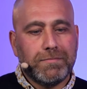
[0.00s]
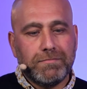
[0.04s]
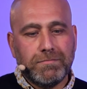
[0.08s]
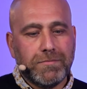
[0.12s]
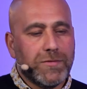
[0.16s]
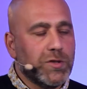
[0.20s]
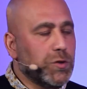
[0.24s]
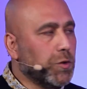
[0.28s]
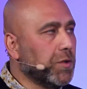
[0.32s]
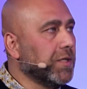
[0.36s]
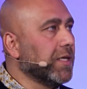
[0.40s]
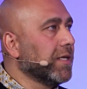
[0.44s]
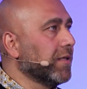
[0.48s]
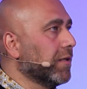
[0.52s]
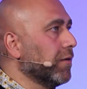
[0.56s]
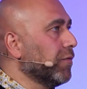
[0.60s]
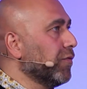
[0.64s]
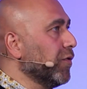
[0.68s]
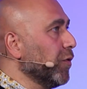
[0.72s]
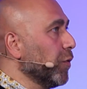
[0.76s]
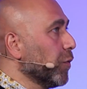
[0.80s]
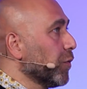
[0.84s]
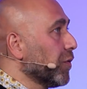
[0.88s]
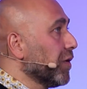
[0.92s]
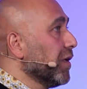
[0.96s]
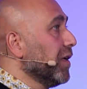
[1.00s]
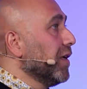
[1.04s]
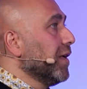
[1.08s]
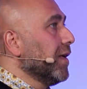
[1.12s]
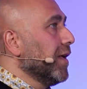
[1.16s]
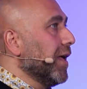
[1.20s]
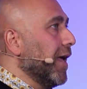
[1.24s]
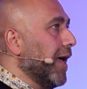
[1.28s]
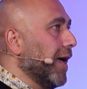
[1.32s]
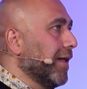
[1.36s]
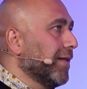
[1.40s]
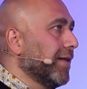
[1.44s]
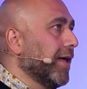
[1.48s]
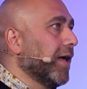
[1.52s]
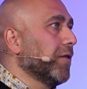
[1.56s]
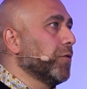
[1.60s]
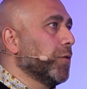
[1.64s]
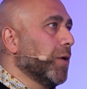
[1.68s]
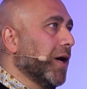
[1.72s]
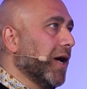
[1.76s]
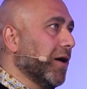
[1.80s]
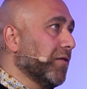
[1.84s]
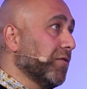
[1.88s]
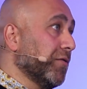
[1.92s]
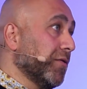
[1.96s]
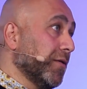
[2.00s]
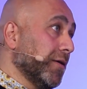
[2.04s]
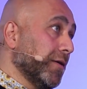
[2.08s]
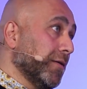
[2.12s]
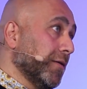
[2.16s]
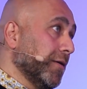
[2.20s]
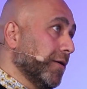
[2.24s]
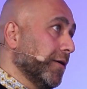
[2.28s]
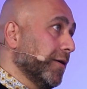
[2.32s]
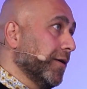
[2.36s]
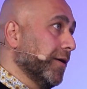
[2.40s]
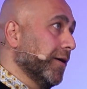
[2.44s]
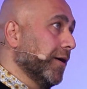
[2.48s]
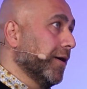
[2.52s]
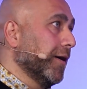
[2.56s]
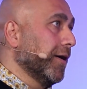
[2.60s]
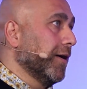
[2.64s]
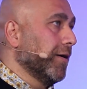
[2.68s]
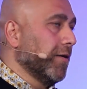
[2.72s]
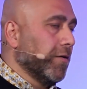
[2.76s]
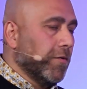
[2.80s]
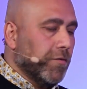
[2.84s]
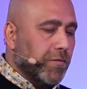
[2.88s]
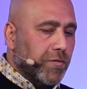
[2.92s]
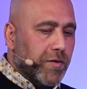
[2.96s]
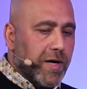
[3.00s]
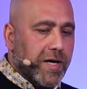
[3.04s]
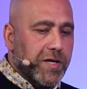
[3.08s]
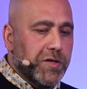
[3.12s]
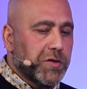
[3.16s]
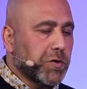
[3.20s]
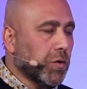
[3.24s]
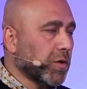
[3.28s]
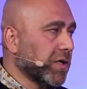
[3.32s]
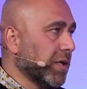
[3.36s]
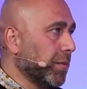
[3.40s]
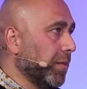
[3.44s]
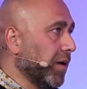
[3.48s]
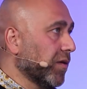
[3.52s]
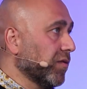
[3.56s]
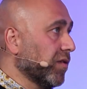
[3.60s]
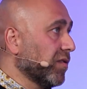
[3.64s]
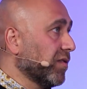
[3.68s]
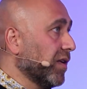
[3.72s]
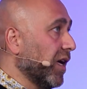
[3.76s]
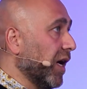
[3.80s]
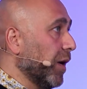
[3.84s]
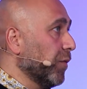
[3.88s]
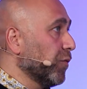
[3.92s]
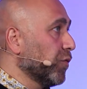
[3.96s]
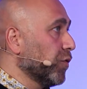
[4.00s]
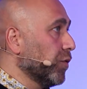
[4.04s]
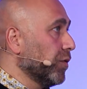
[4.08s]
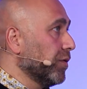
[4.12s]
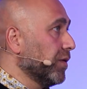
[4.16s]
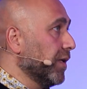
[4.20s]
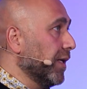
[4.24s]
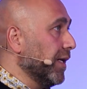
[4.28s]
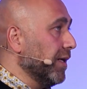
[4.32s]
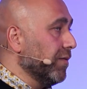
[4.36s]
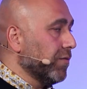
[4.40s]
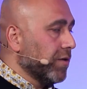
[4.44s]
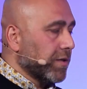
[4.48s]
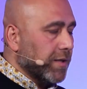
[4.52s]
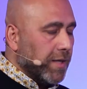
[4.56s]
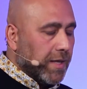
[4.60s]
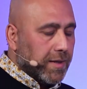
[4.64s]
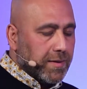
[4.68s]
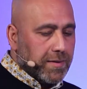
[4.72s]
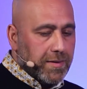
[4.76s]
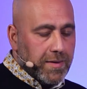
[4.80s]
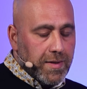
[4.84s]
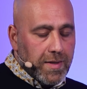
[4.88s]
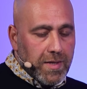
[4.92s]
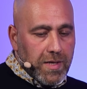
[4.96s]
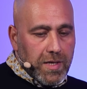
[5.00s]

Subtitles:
you need the food. And then you have a very short amount of time to deliver that.